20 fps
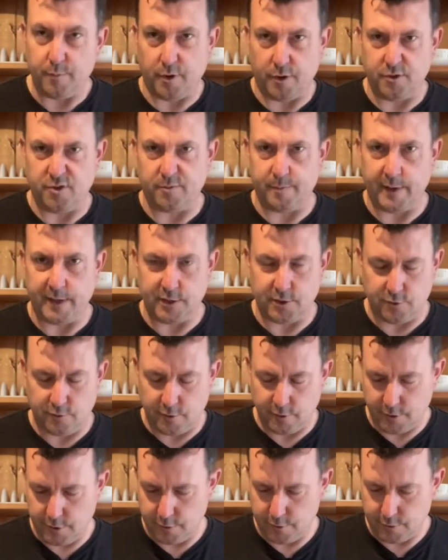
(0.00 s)
but I just made sure
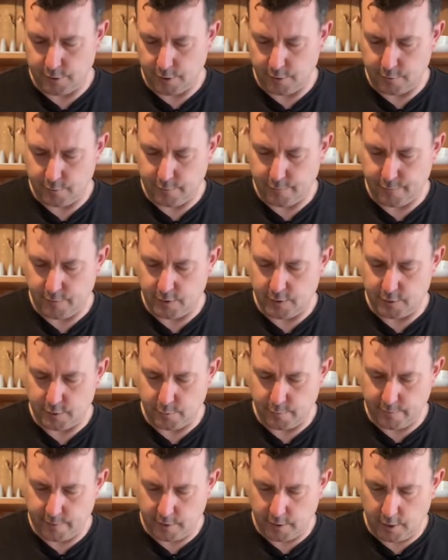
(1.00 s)
I used those first
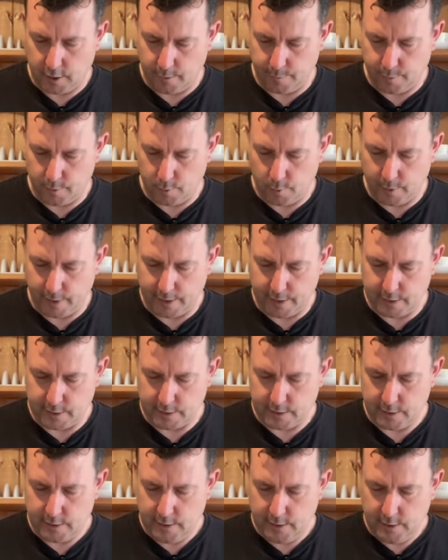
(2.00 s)
within a couple of weeks.